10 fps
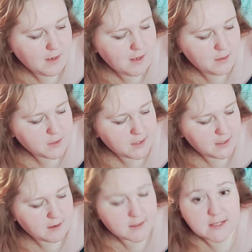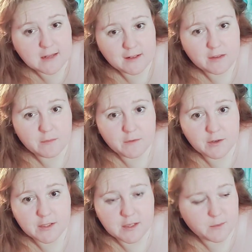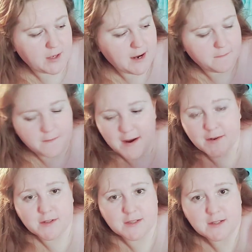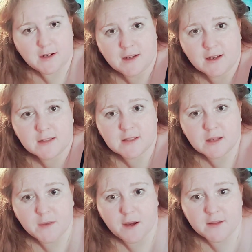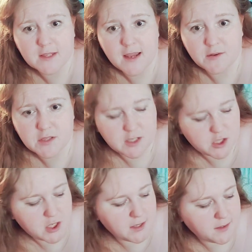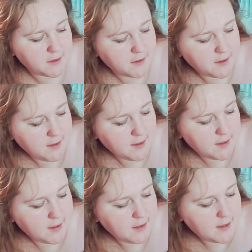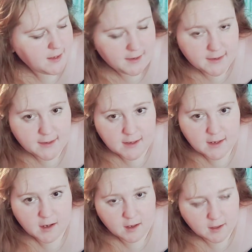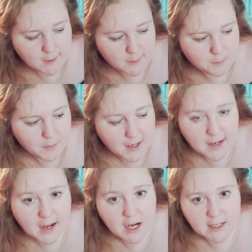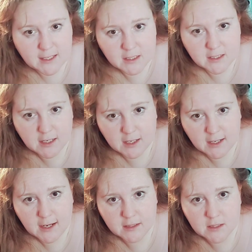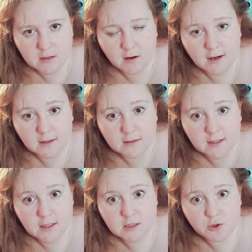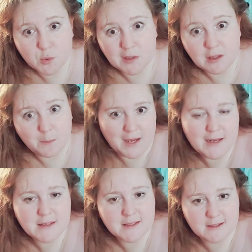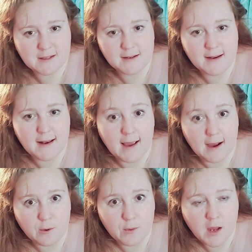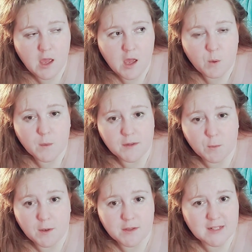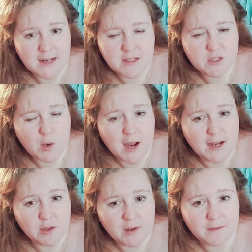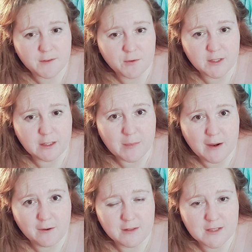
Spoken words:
Planning on selling them for some craft fairs and some yard sales this year. But I need to get a head start at least doing the base now when the weather's nice, so I don't have to worry about